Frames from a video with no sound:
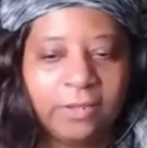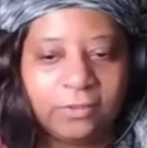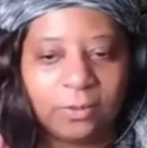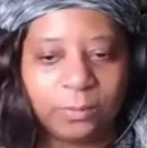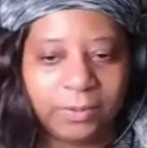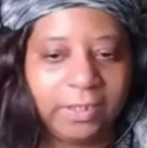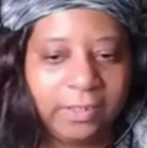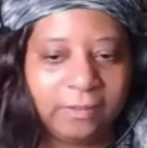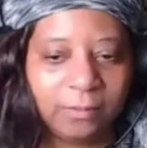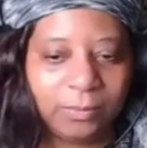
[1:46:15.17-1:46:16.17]
So
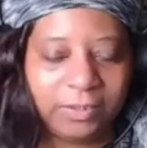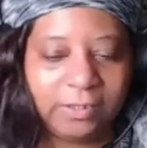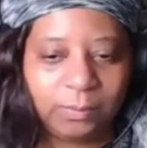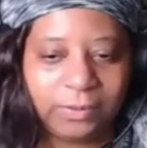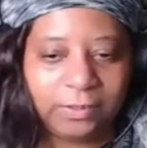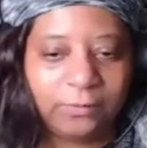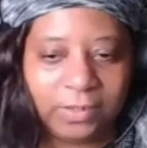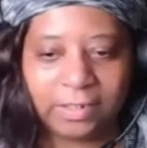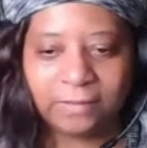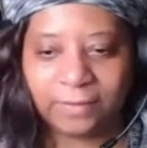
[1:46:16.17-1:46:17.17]
please, please, please
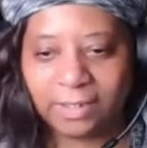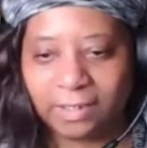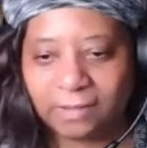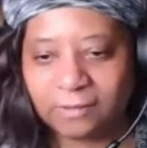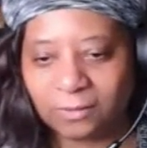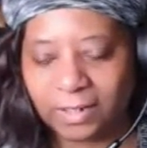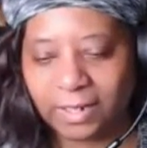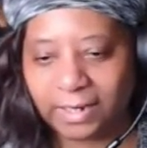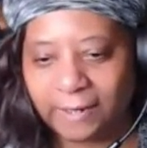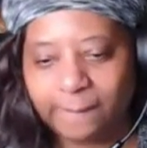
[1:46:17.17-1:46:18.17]
forgive us.
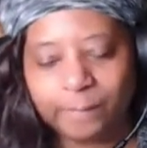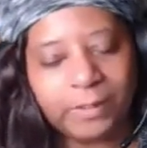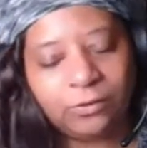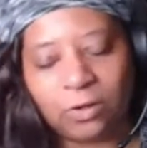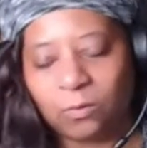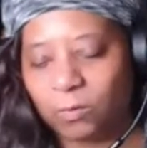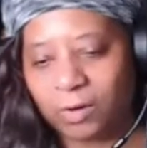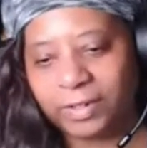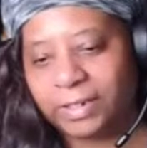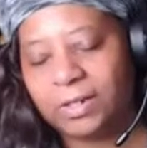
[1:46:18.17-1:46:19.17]
Okay. Don't
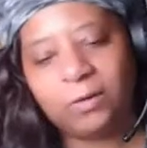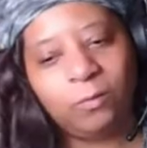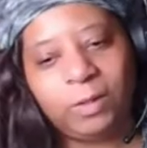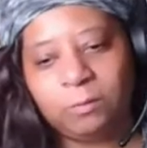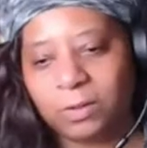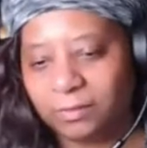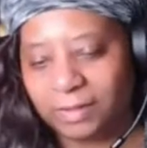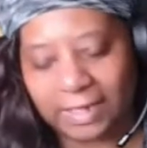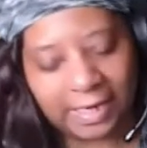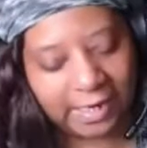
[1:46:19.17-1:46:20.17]
worry. We will
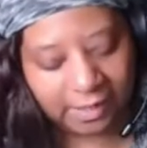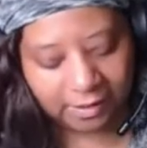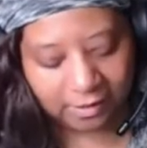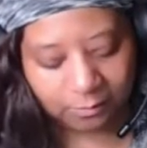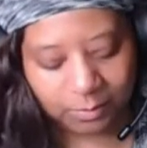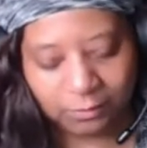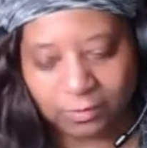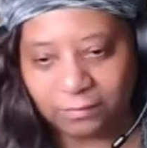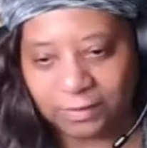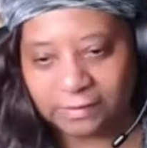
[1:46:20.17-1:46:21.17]
not be
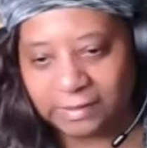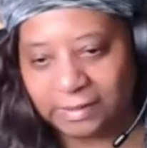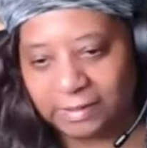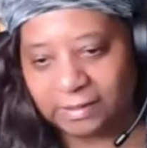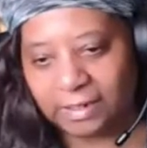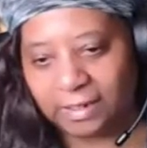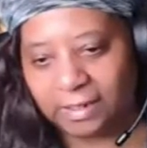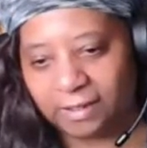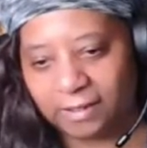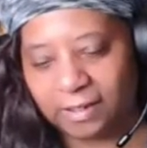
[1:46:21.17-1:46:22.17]
revisiting
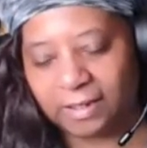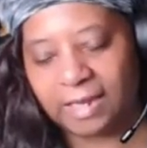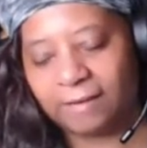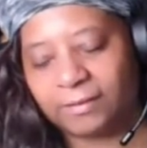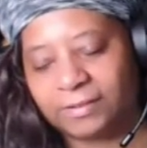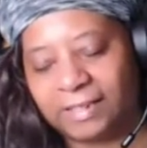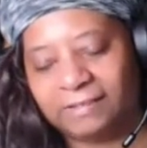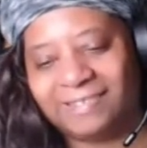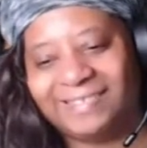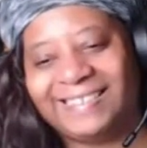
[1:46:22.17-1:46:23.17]
a
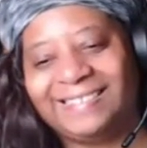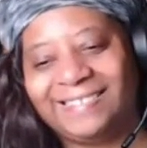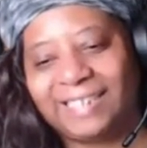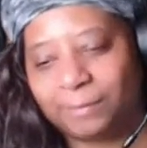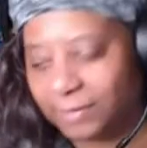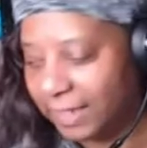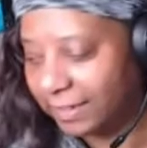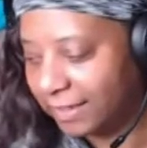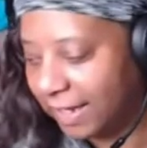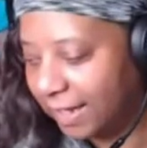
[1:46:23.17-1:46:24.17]
conversation in depth
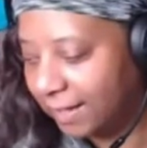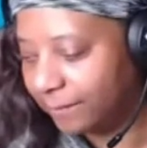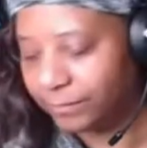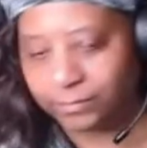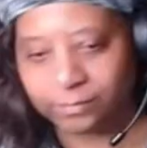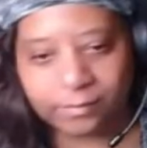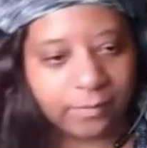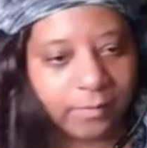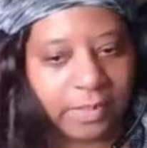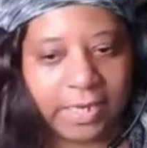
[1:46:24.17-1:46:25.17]
like that.
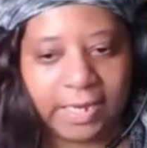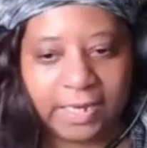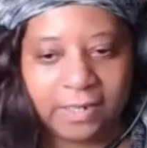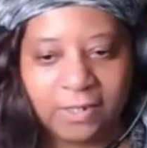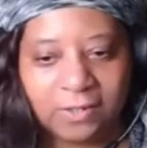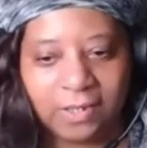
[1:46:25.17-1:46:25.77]
Okay.